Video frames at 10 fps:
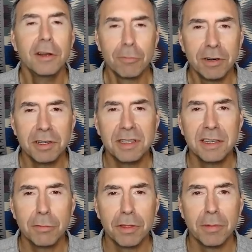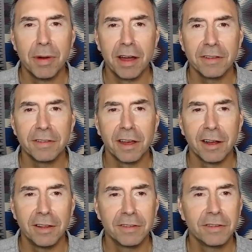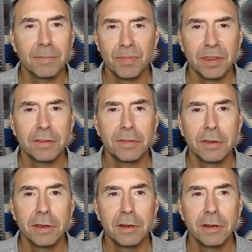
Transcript: What you see with the body's eyes is